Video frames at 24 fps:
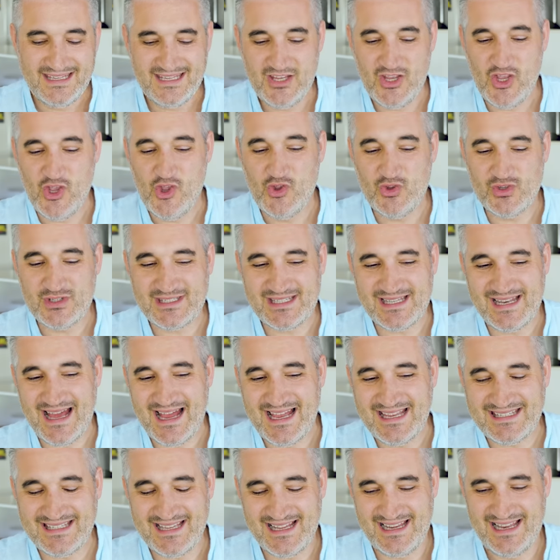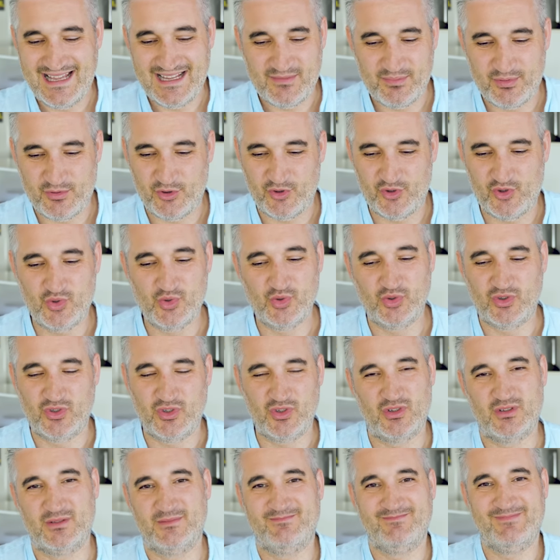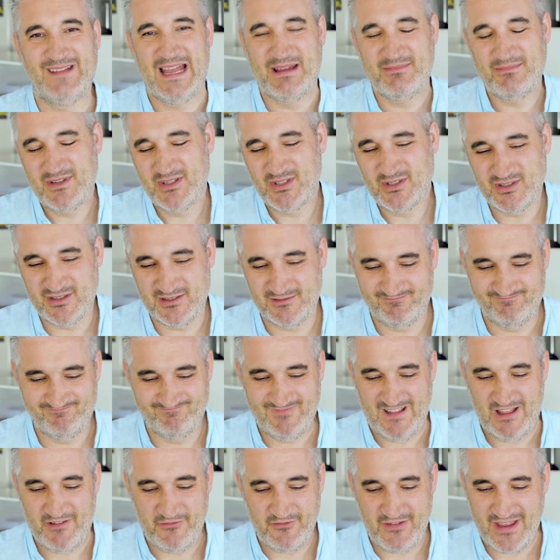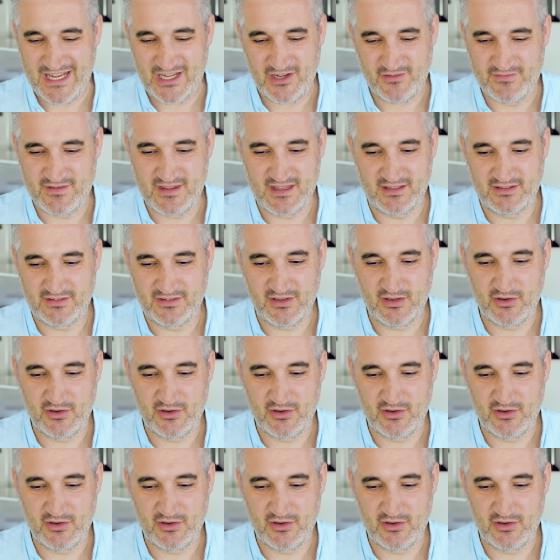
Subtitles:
you slice it like prosciutto. I'm not a fan of this,